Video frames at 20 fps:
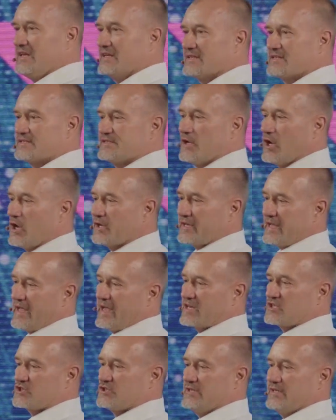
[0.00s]
it's not
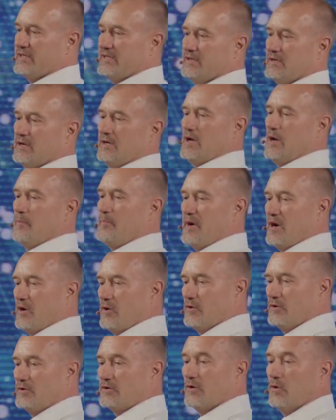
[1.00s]
actually
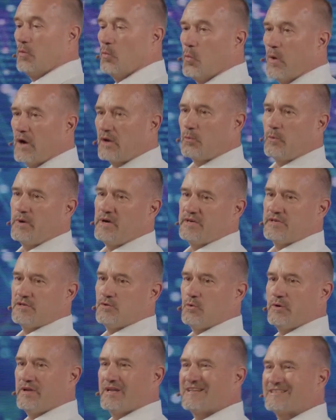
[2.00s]
about what we are
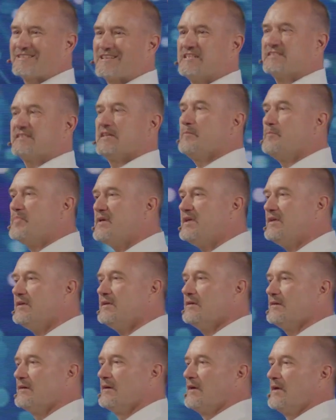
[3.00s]
doing as SAP,
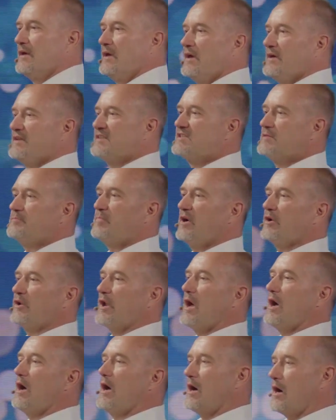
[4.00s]
it is
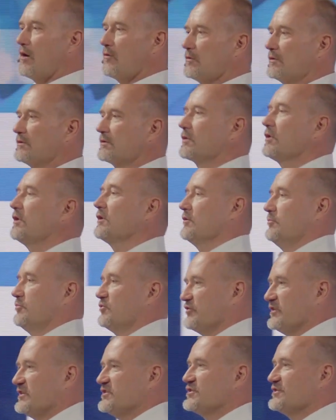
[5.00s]
about our
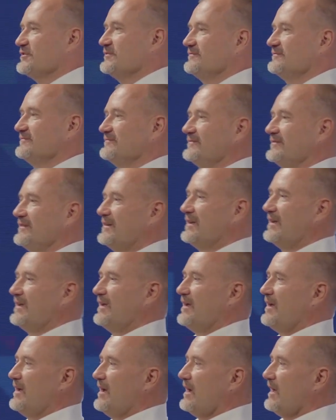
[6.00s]
collaboration.
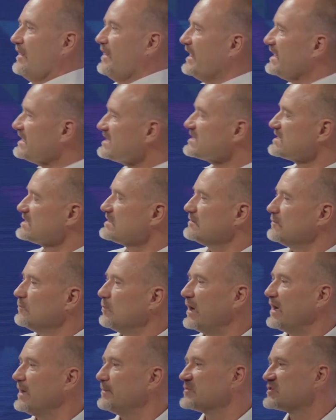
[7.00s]
And that's
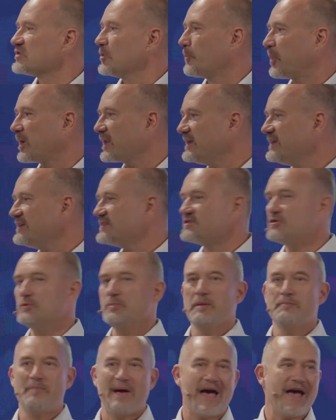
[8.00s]
why I'm so pleased to
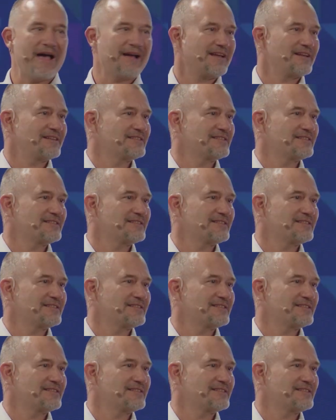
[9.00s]
be back at